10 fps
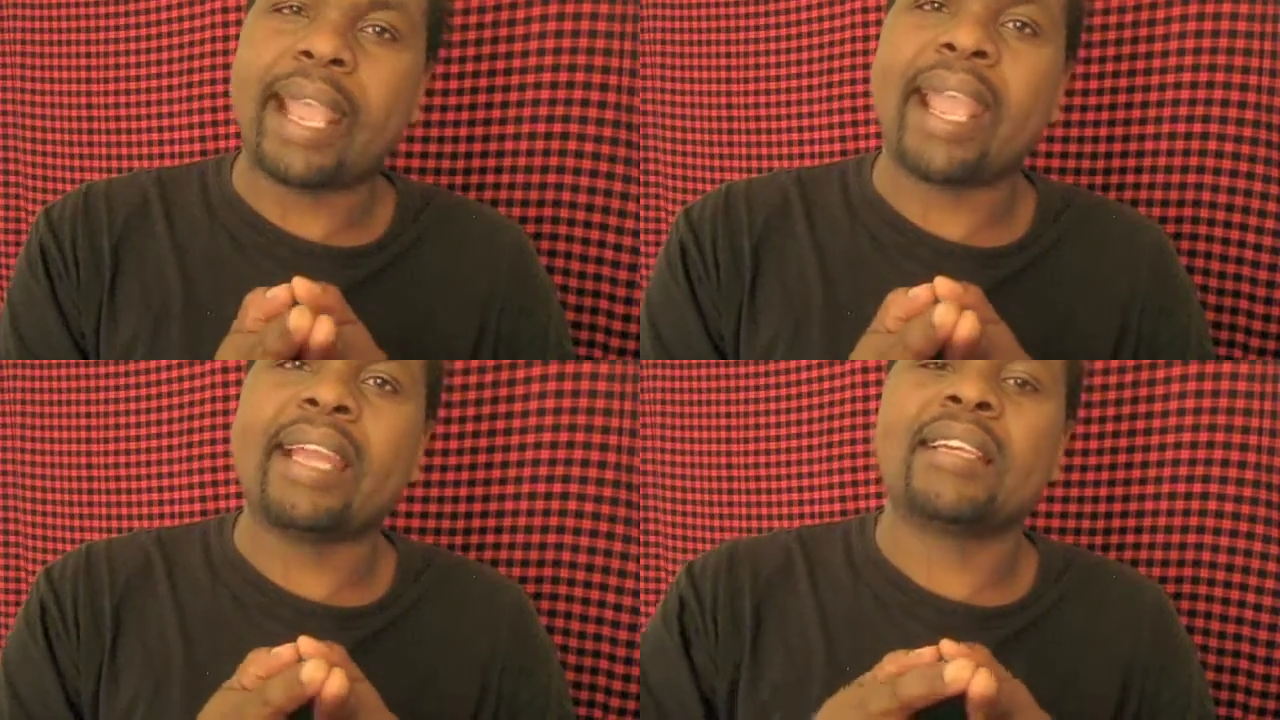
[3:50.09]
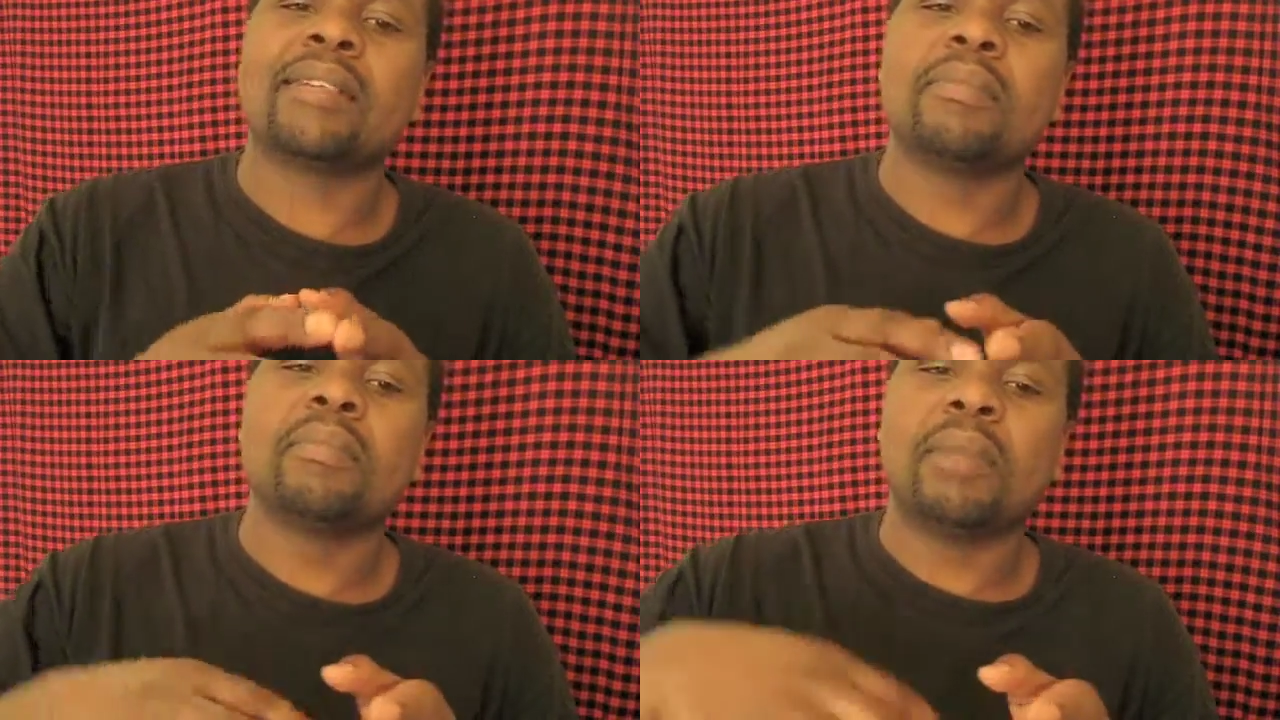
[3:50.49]
and
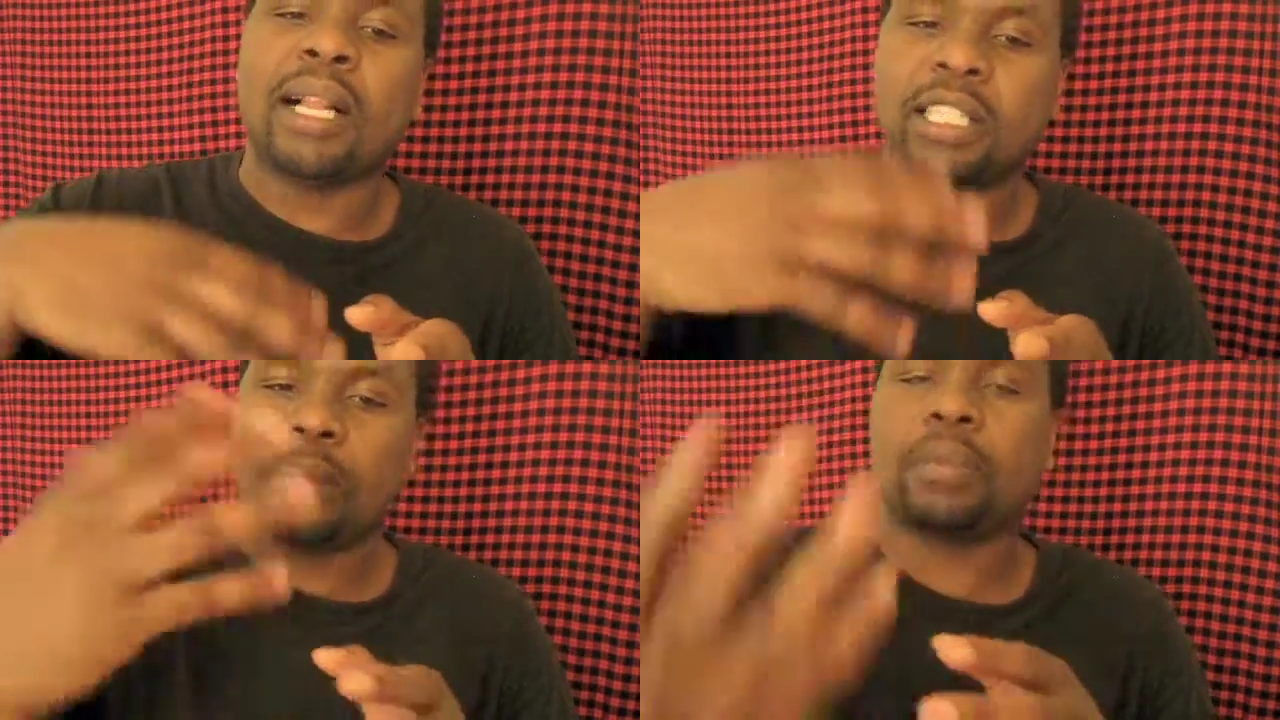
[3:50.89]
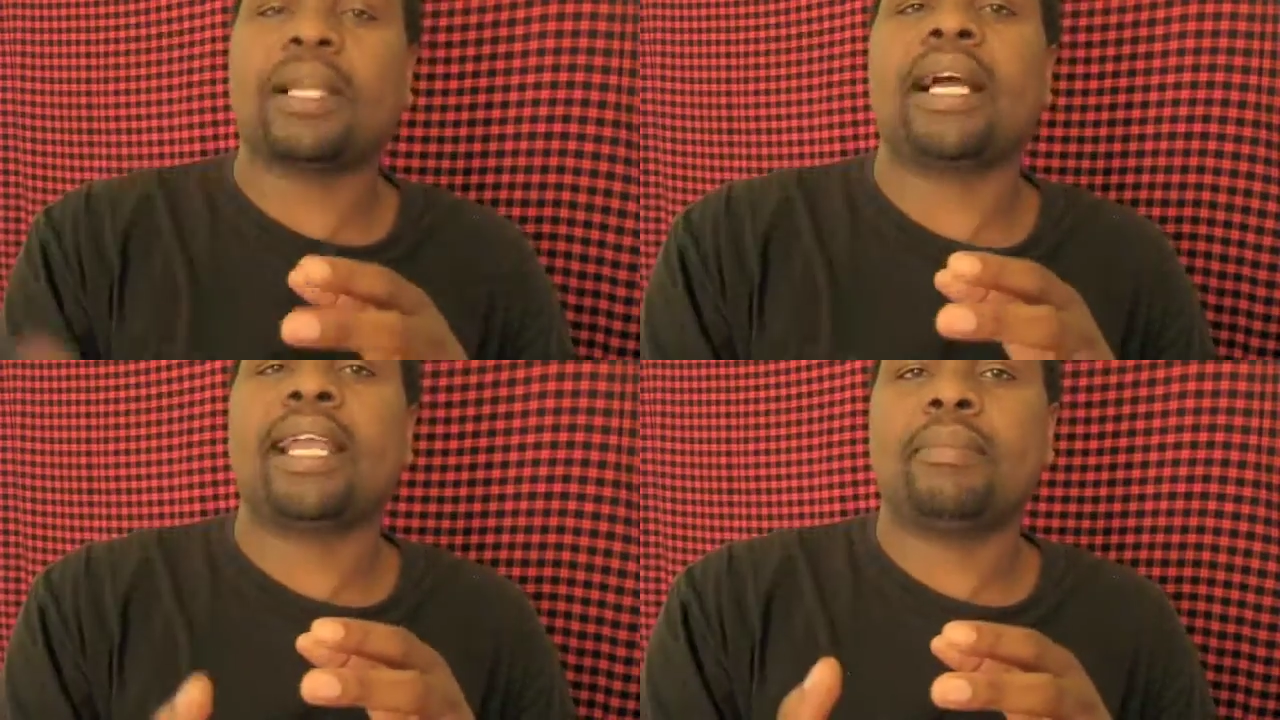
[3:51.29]

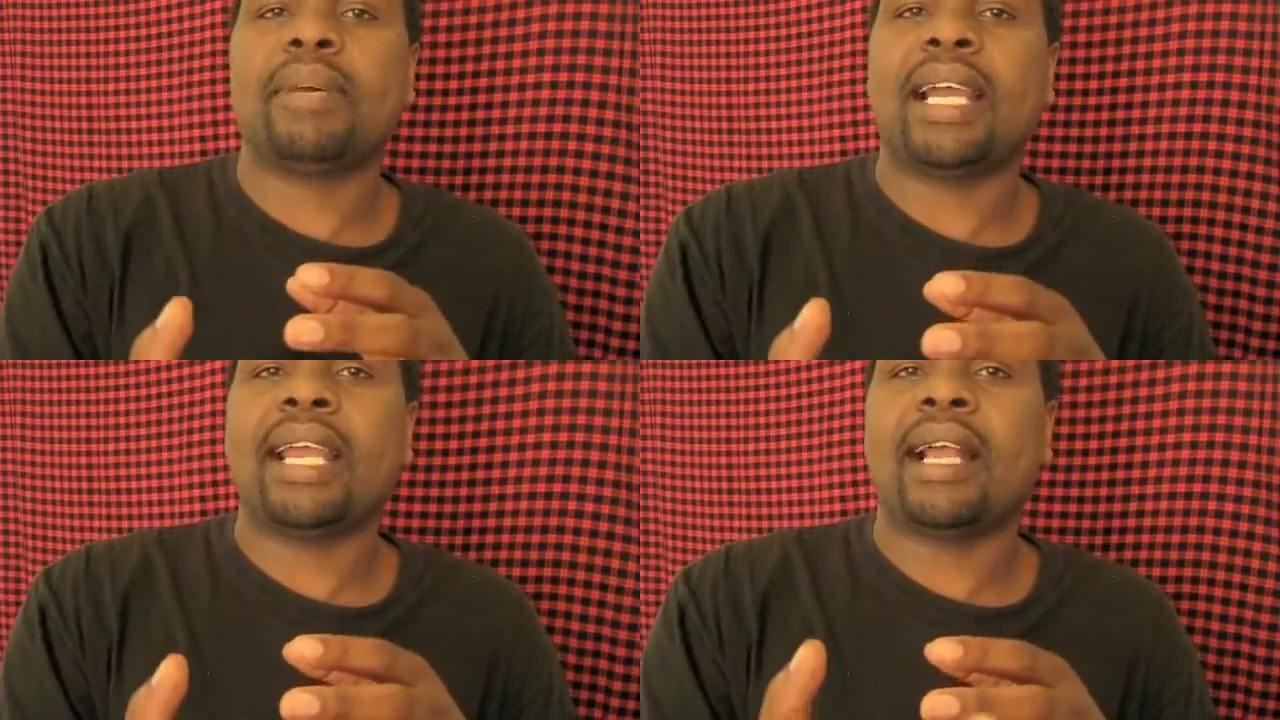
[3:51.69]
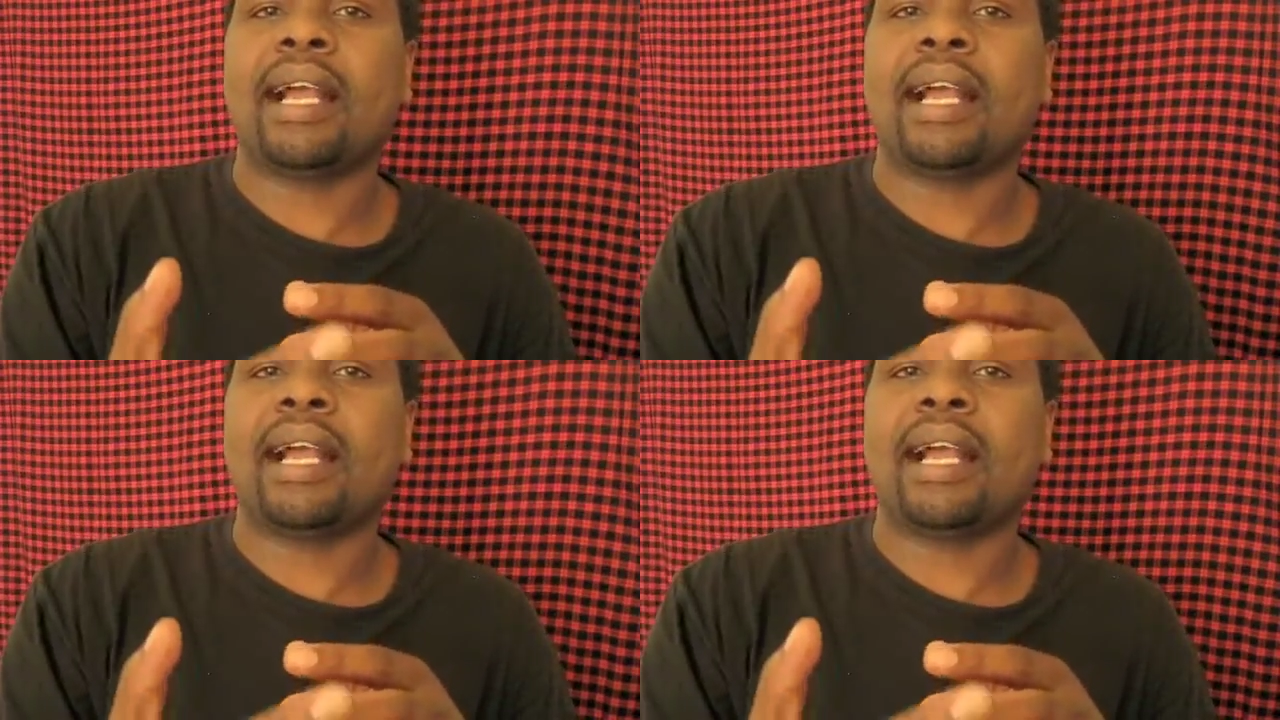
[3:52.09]
multiplied by